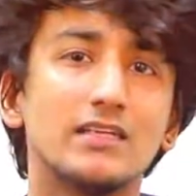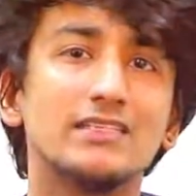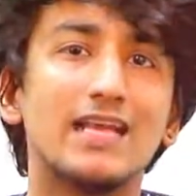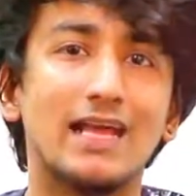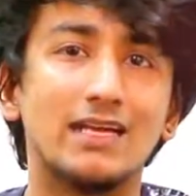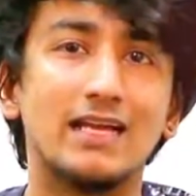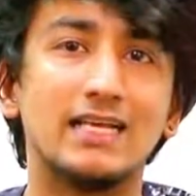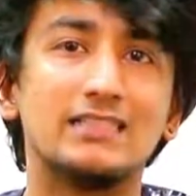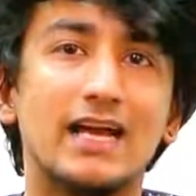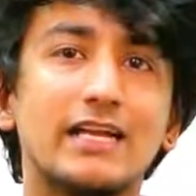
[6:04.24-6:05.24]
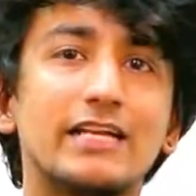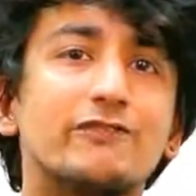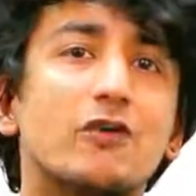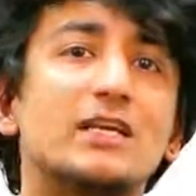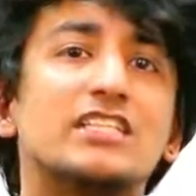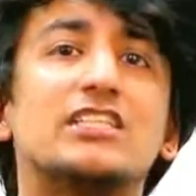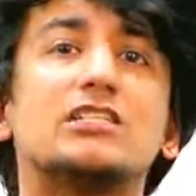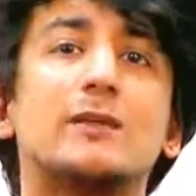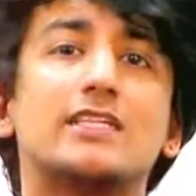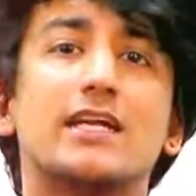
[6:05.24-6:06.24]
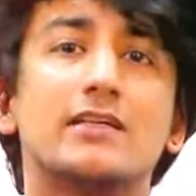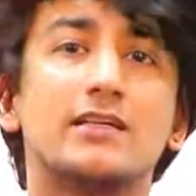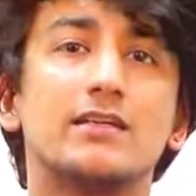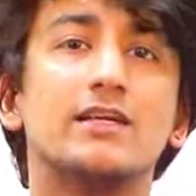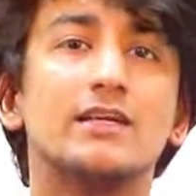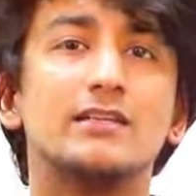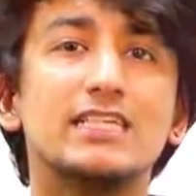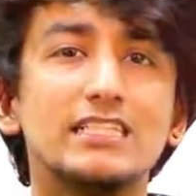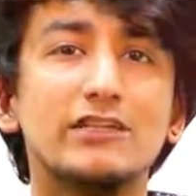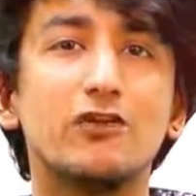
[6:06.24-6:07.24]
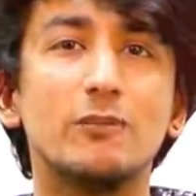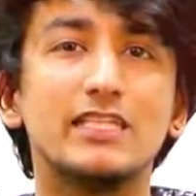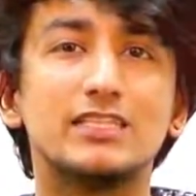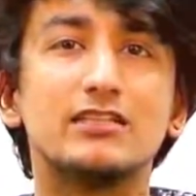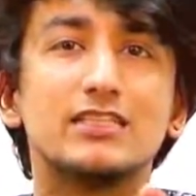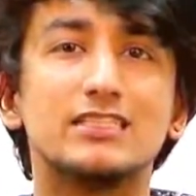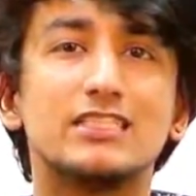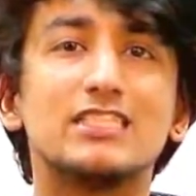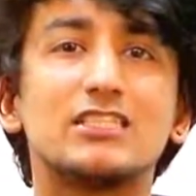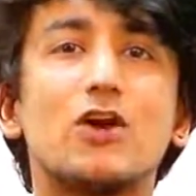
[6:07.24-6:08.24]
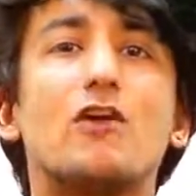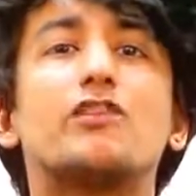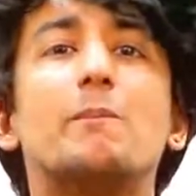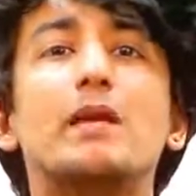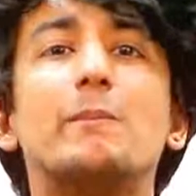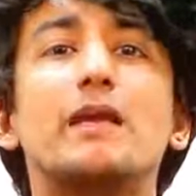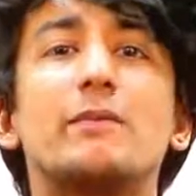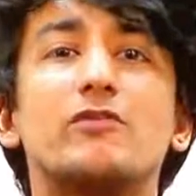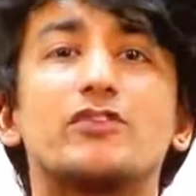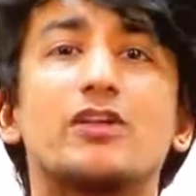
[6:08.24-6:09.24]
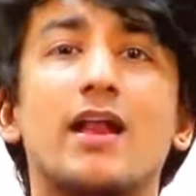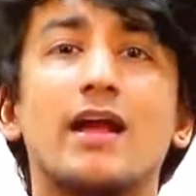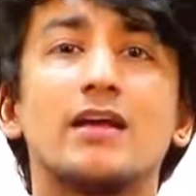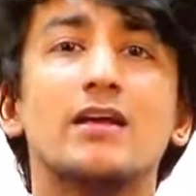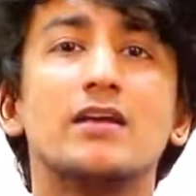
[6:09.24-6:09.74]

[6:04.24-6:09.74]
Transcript: is analyzed and information is presented. This information consists of the BPM of the track.